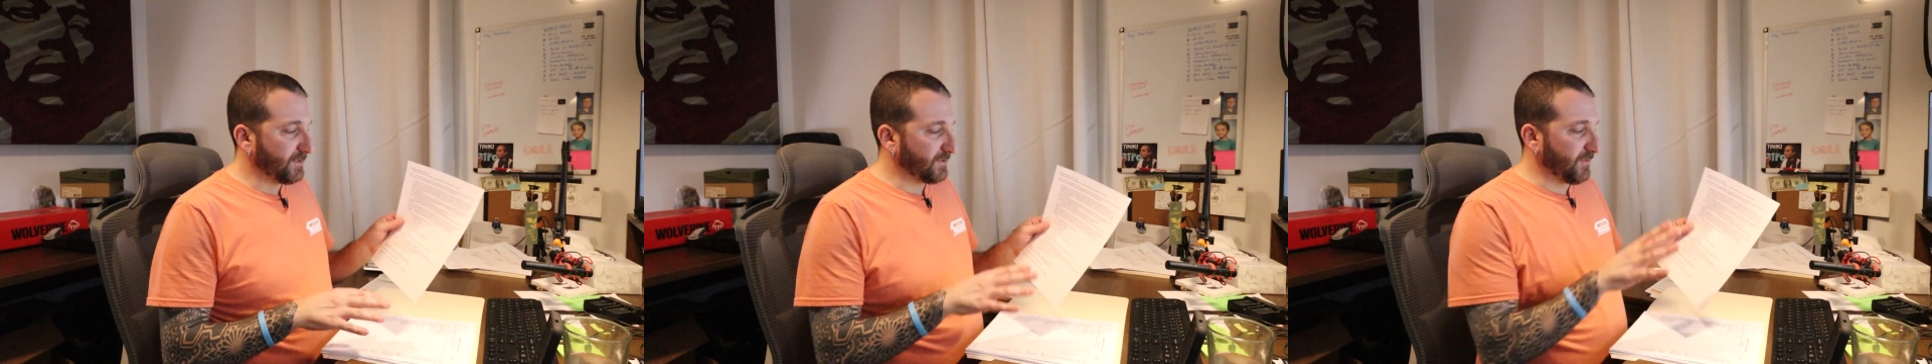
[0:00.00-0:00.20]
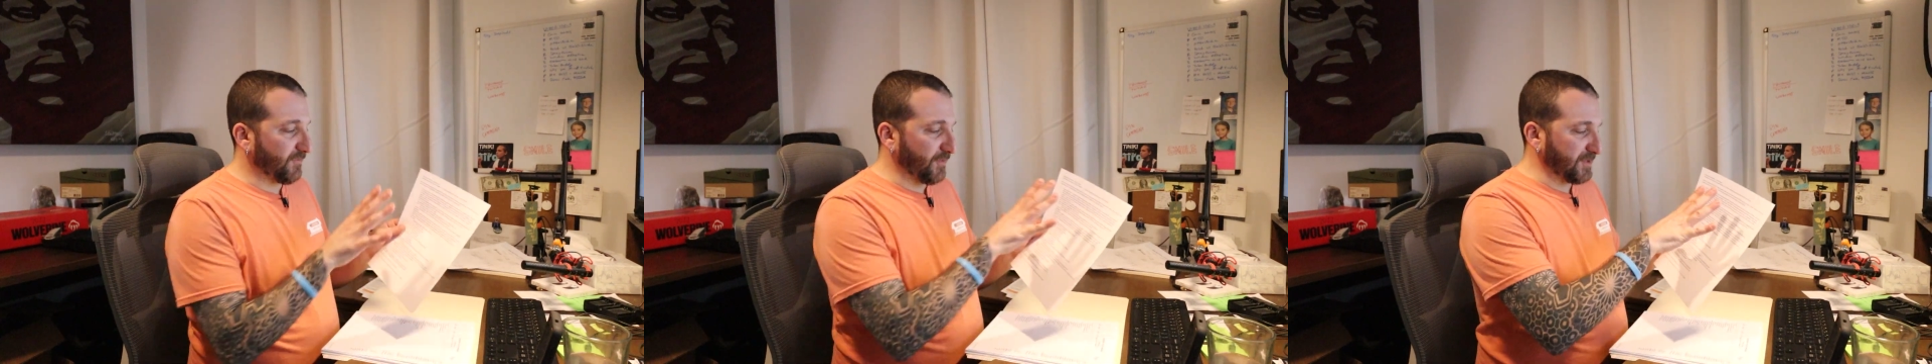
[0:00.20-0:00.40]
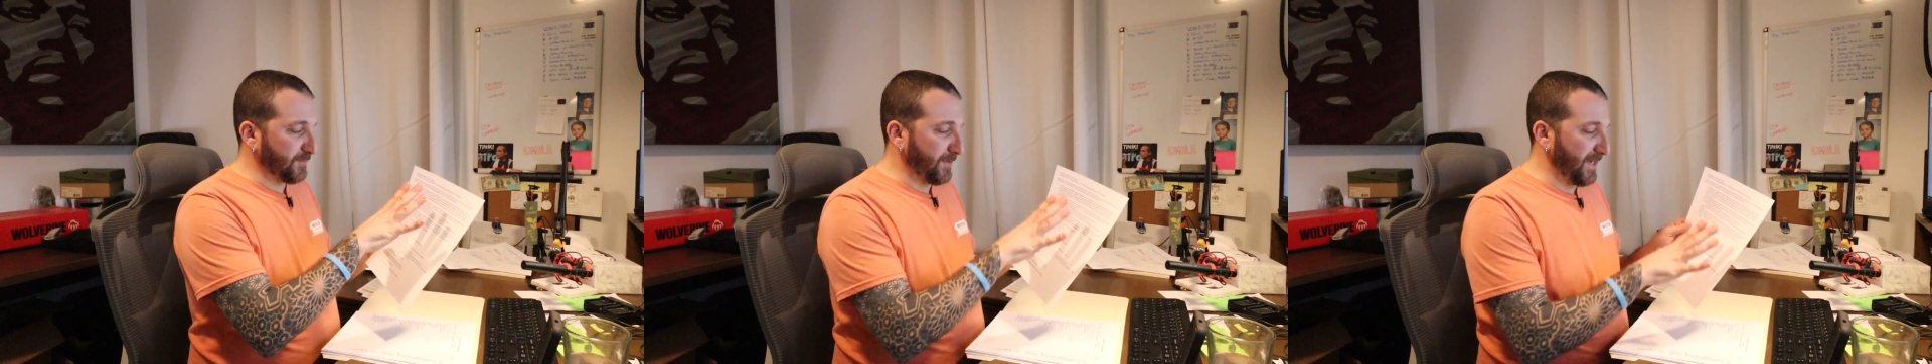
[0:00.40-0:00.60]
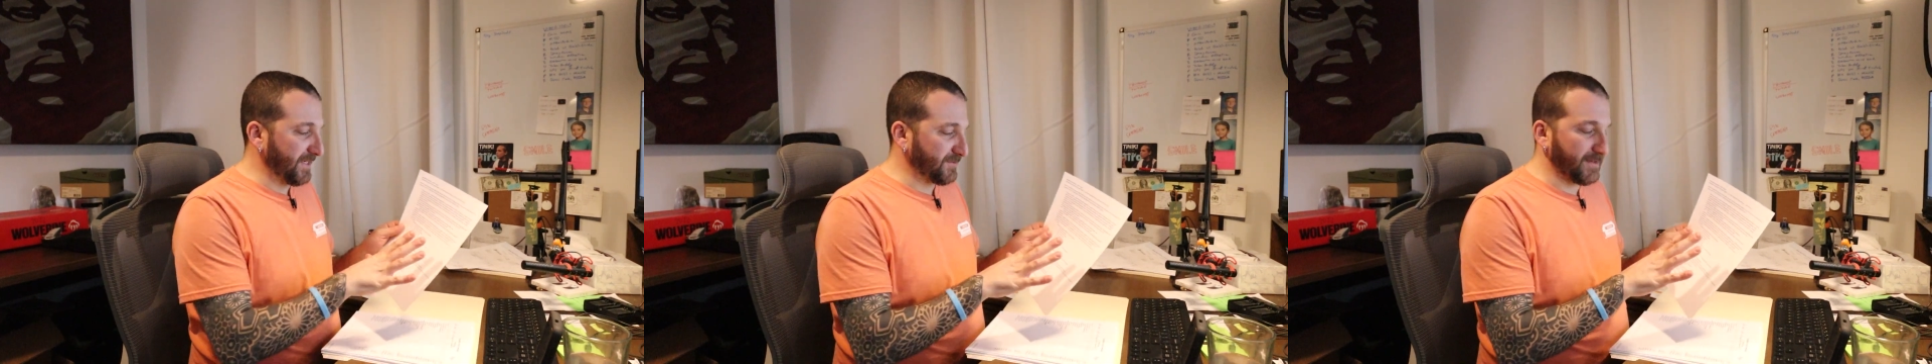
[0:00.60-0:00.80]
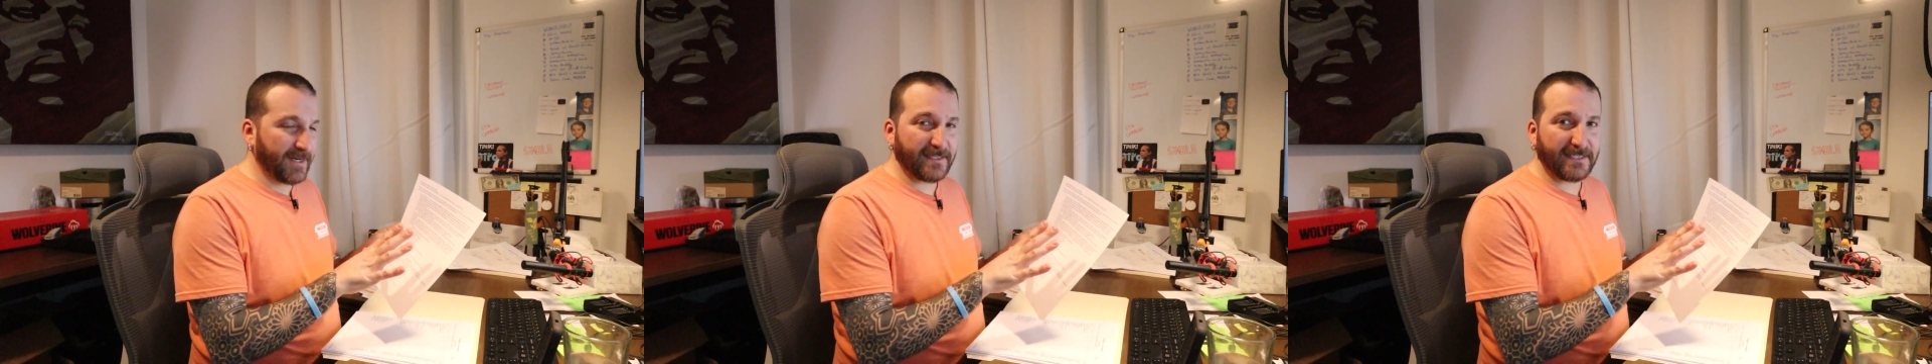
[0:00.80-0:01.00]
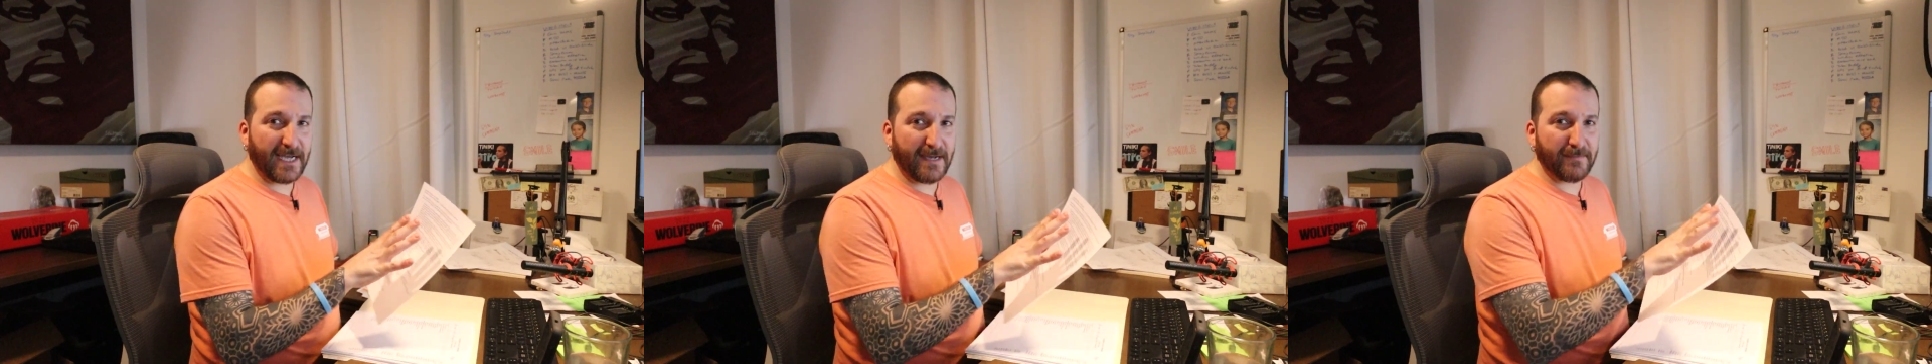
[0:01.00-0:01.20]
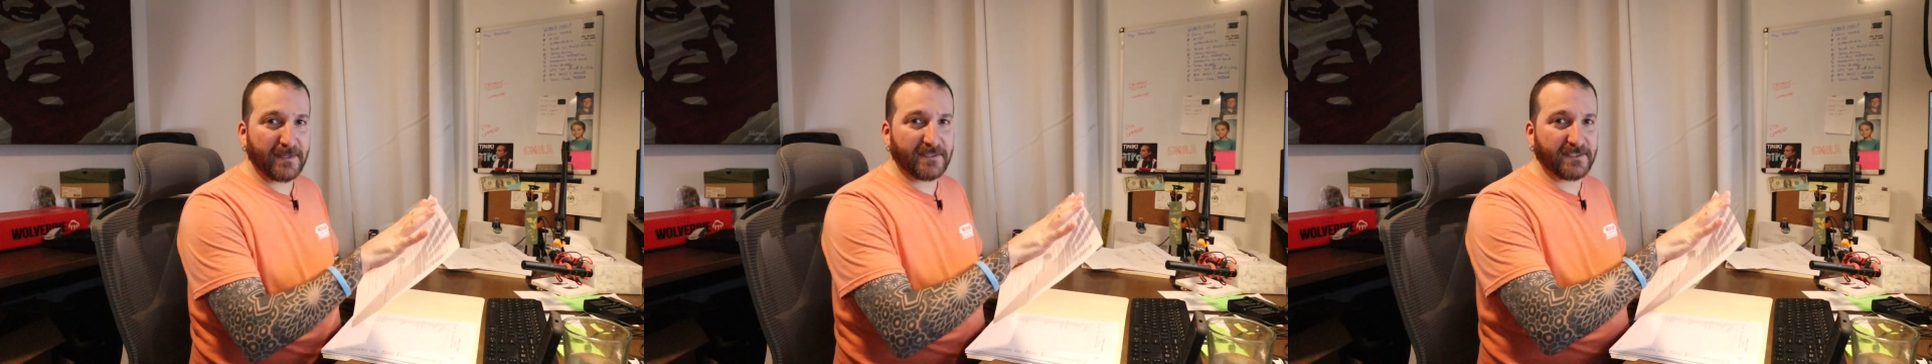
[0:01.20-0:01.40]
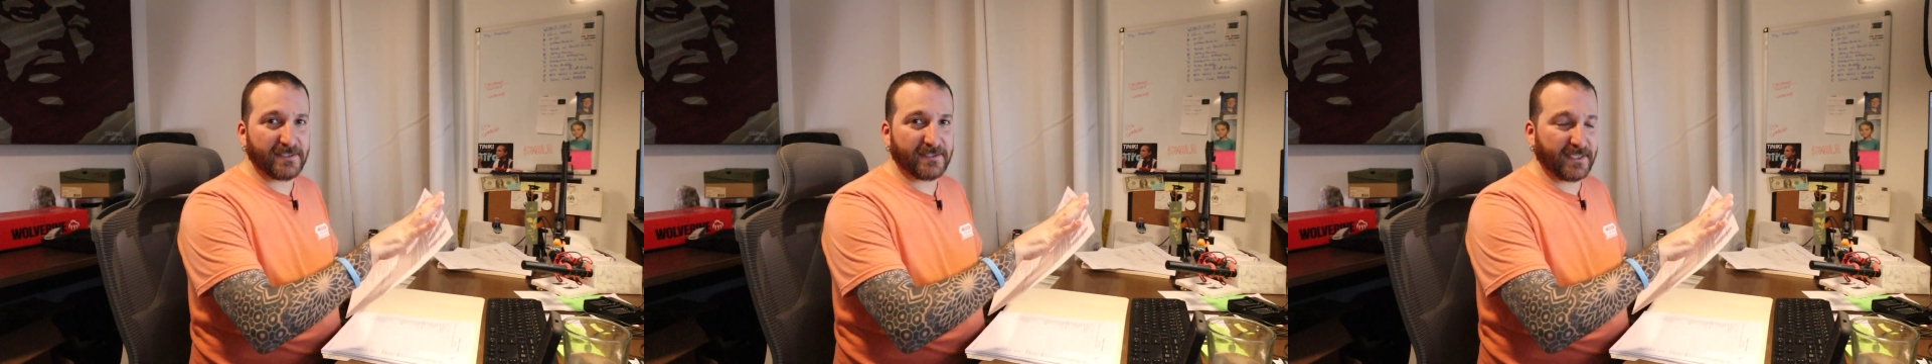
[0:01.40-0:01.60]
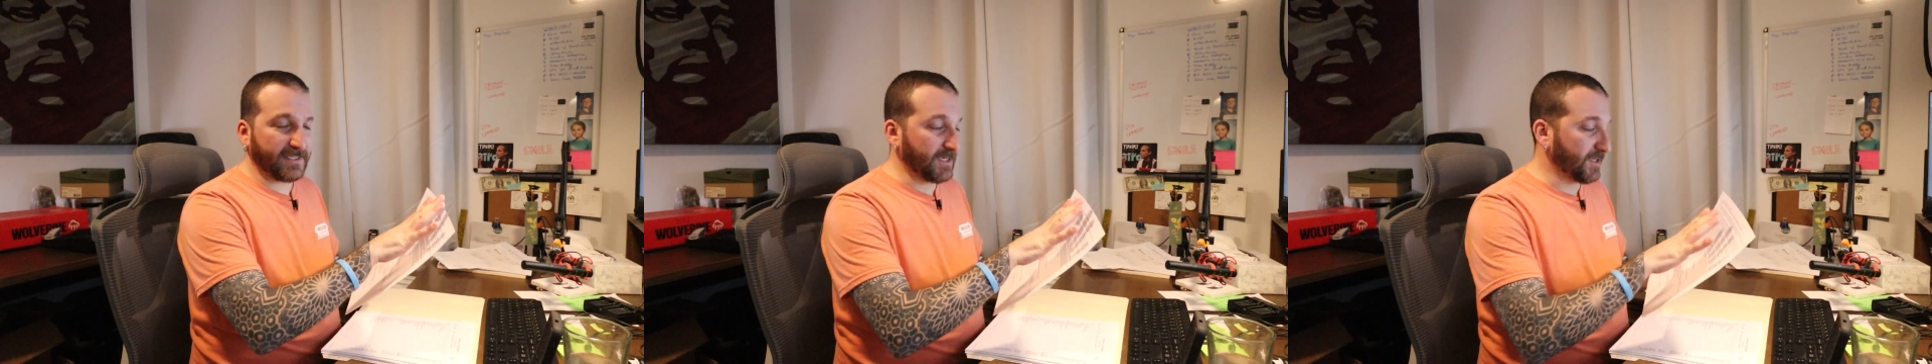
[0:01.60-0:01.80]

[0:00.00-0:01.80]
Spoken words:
So the first page right on top is just like